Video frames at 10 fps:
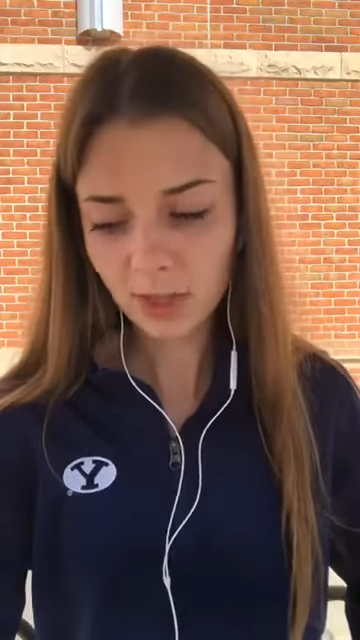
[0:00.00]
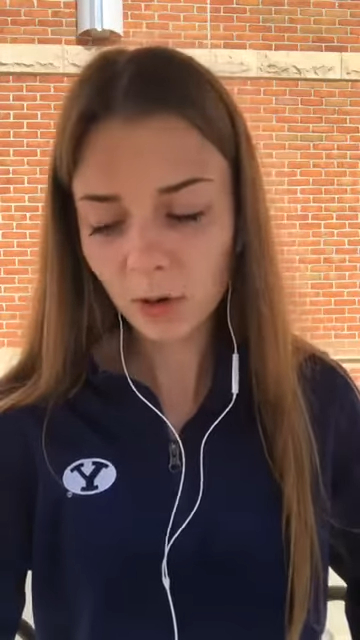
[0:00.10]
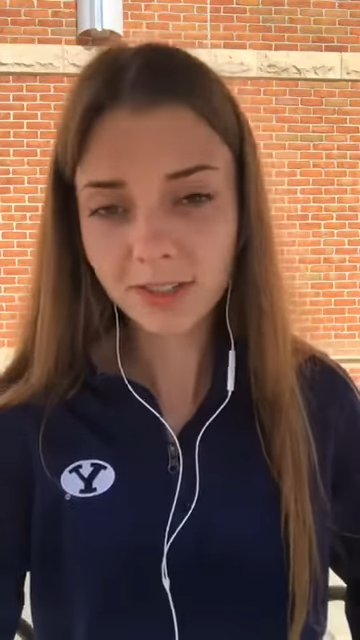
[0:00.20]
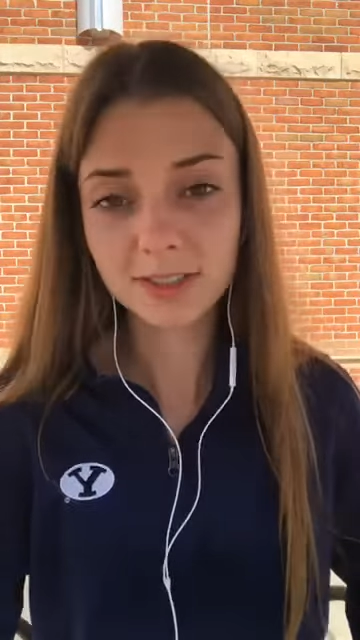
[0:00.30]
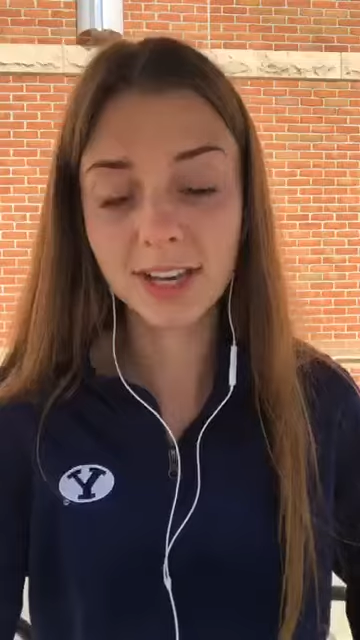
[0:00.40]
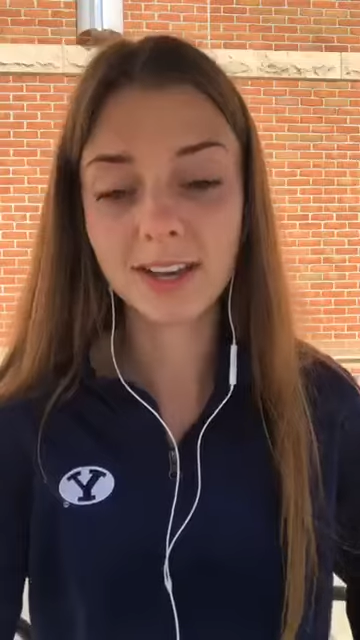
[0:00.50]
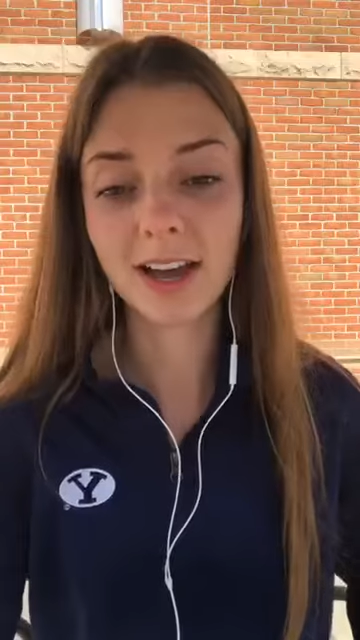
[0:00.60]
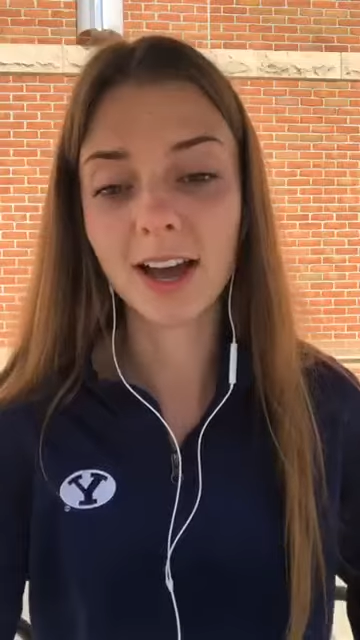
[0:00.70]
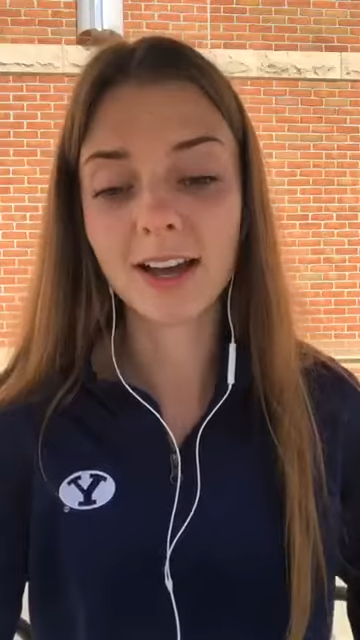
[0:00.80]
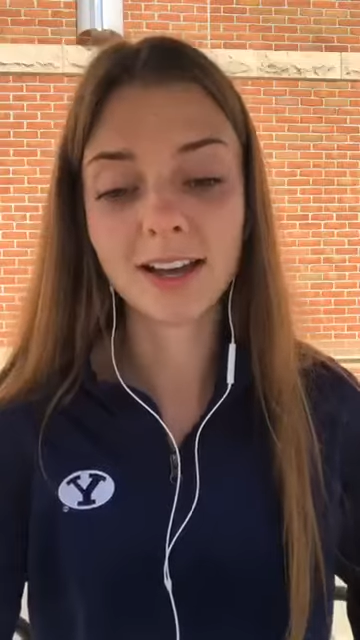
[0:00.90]
Or you could say,
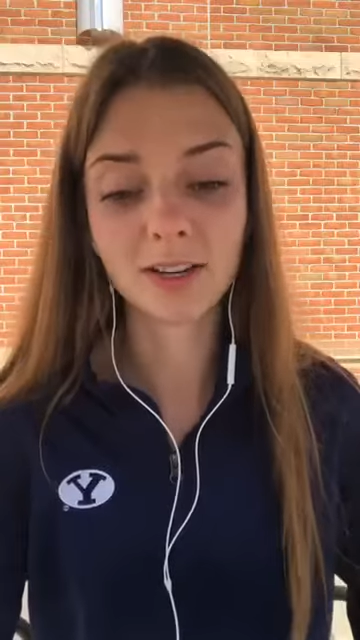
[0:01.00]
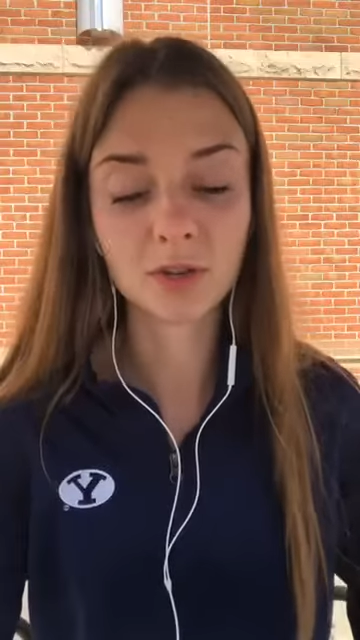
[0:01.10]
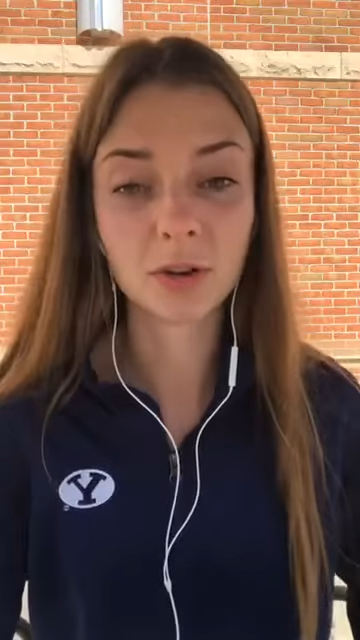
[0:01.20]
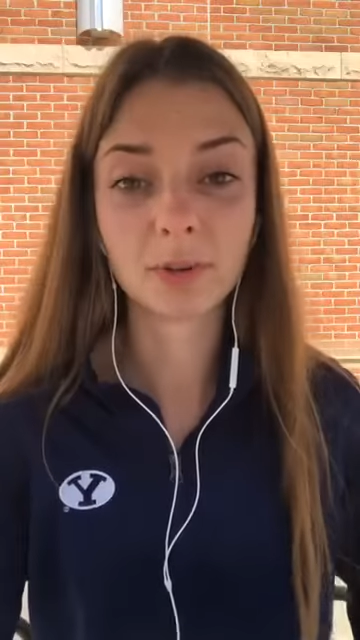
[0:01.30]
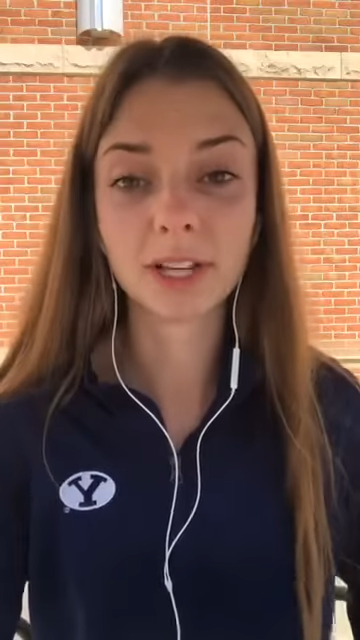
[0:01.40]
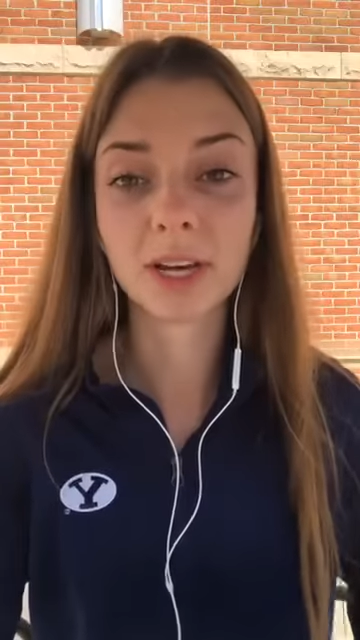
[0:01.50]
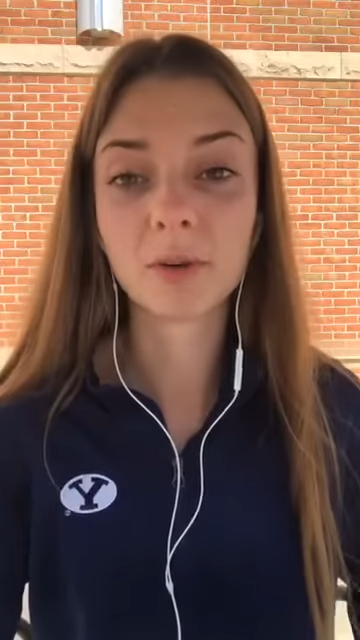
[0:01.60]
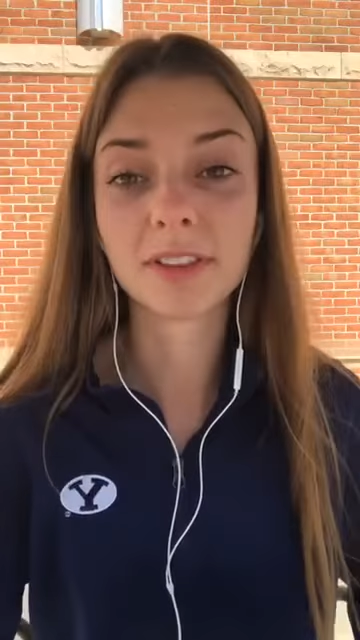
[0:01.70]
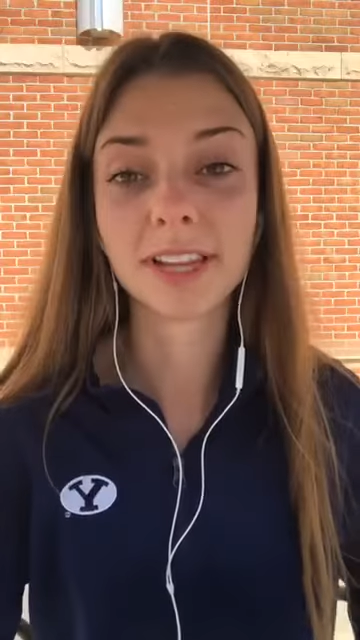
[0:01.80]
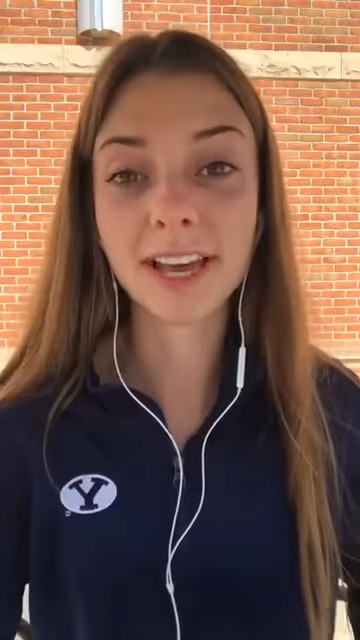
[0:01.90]
I enjoy playing
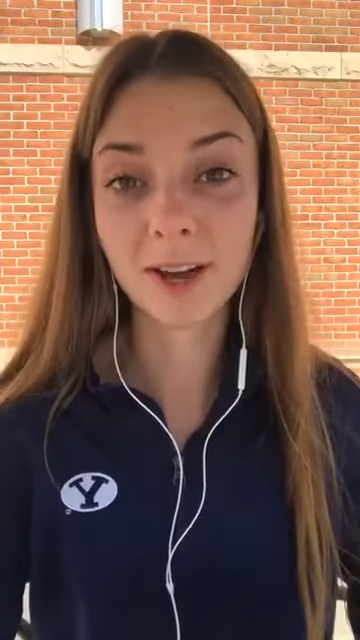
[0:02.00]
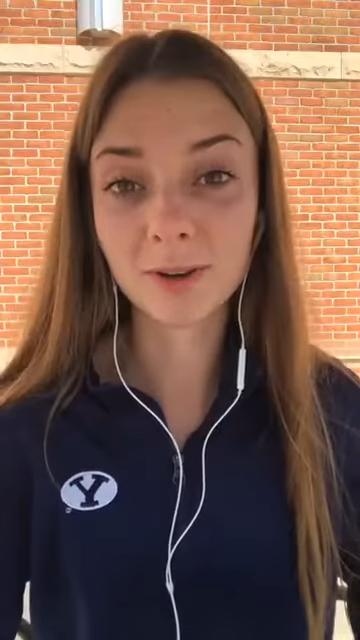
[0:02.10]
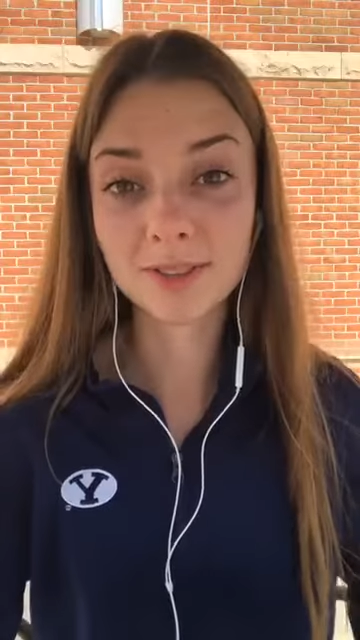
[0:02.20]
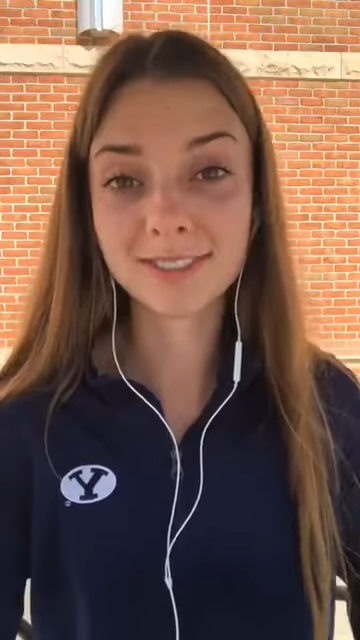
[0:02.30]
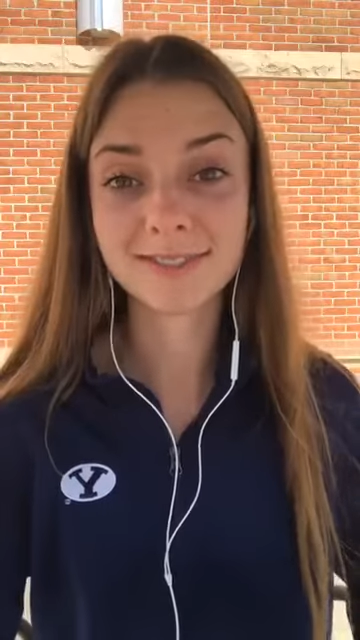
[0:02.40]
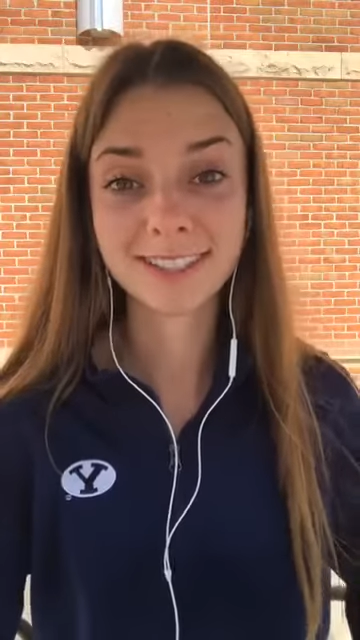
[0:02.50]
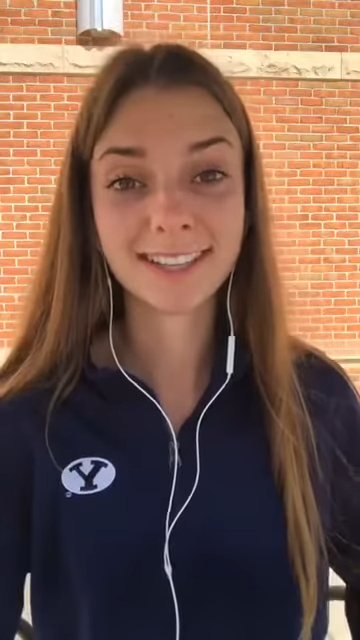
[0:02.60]
with Legos.